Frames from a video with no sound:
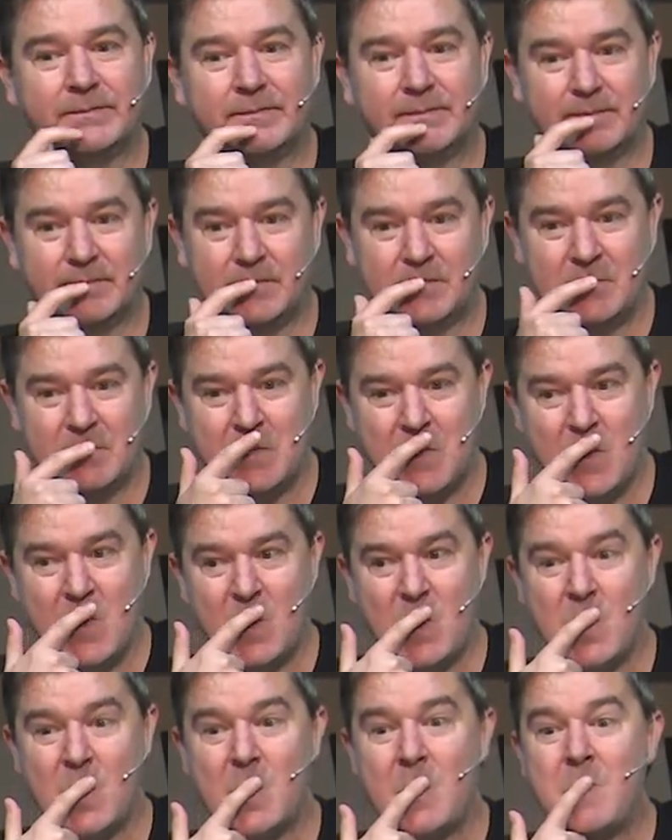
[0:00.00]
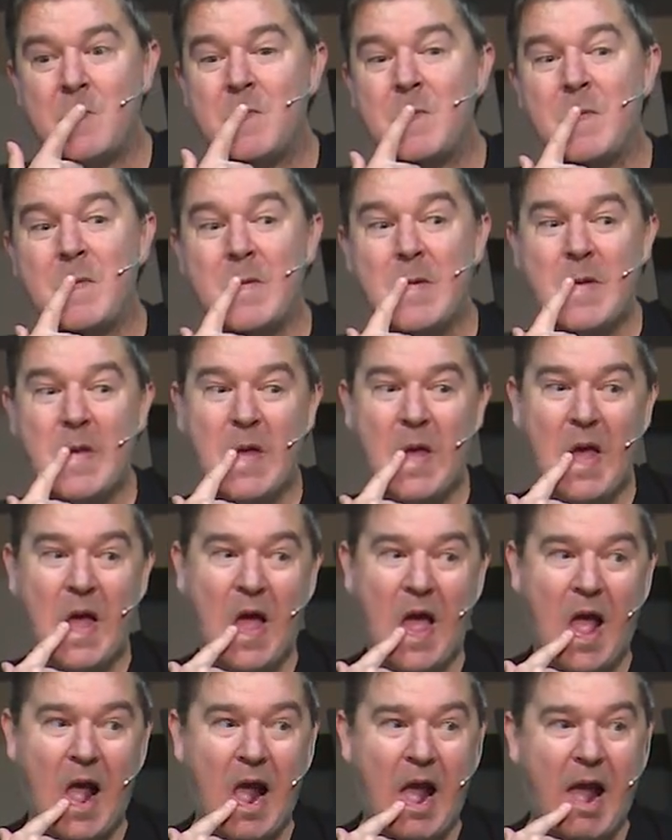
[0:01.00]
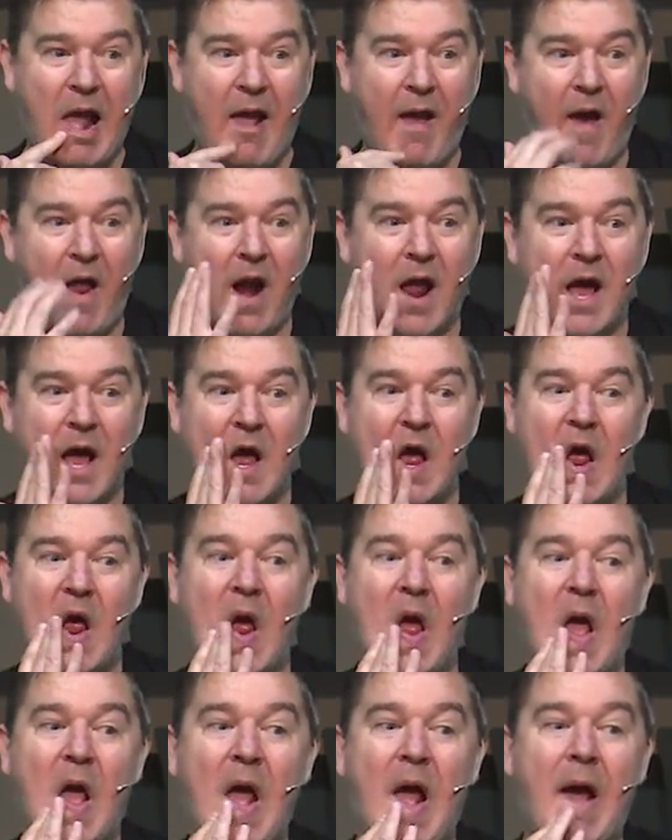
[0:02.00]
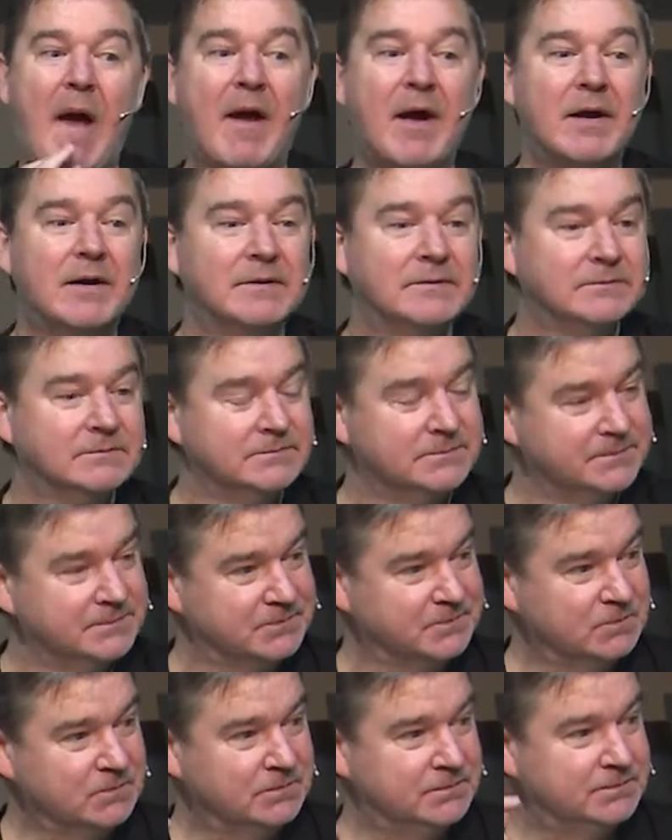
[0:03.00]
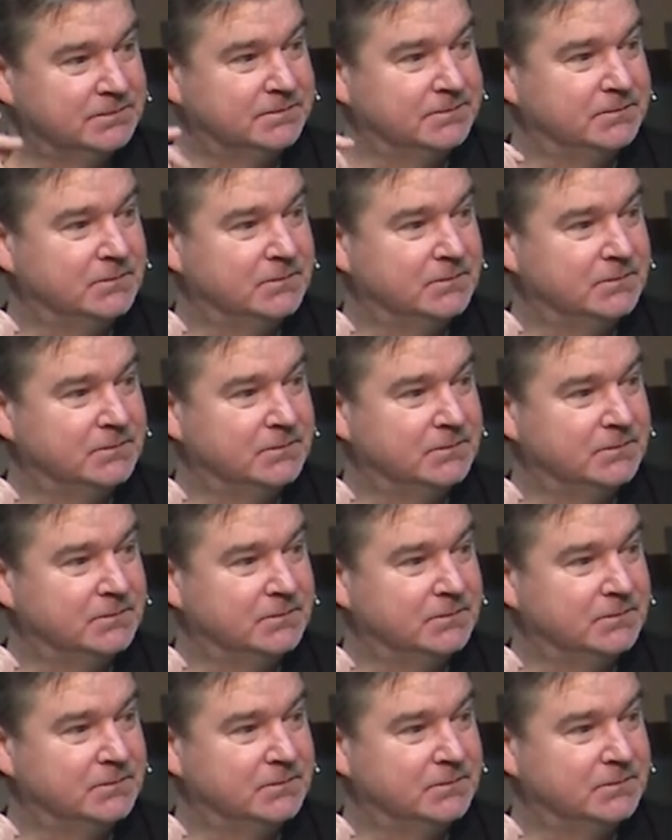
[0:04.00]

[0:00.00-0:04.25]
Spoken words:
(silence)